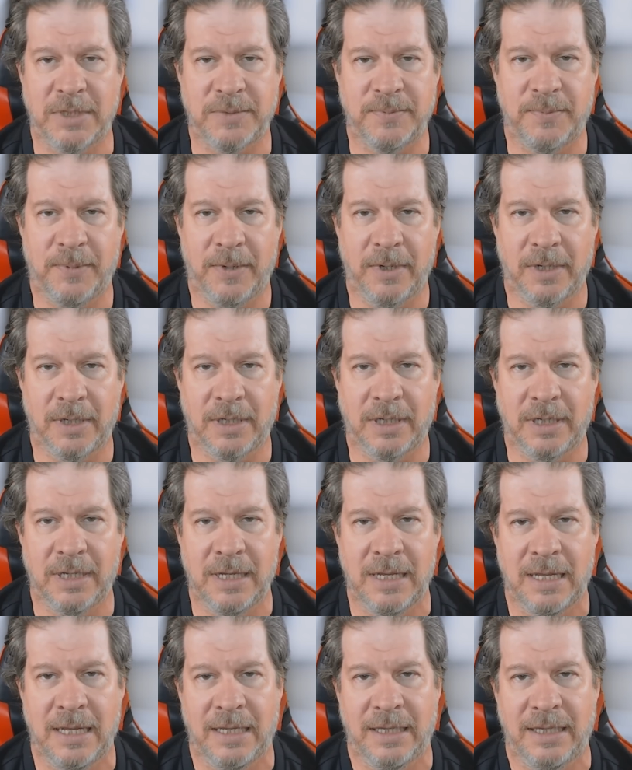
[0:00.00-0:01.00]
part,
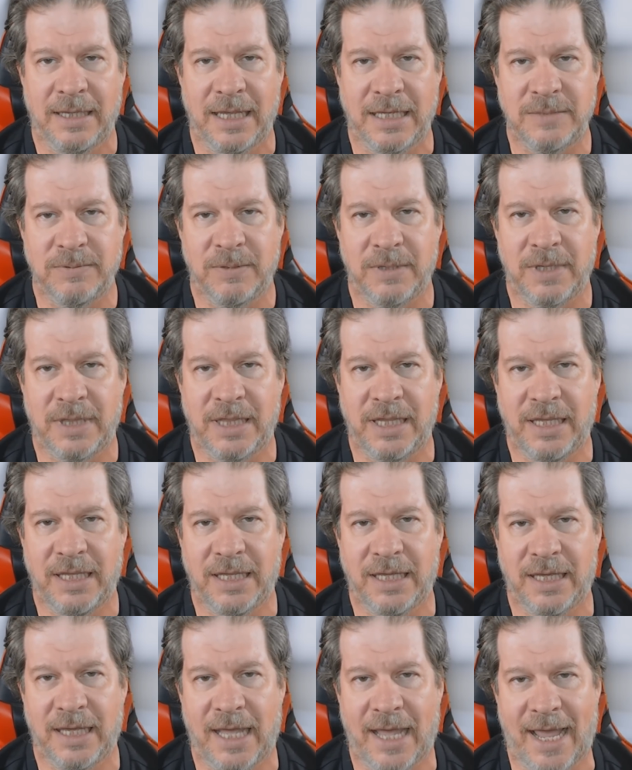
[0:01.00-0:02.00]
that's what
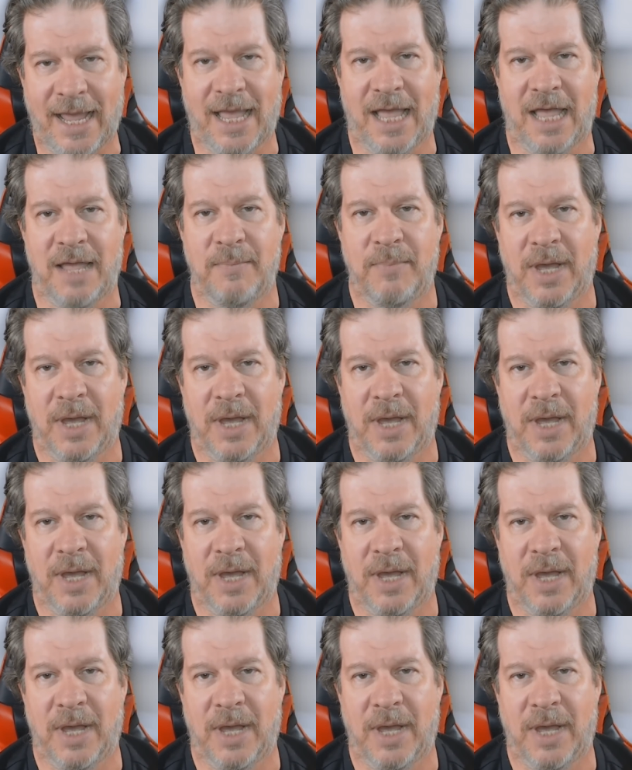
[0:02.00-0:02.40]
the AI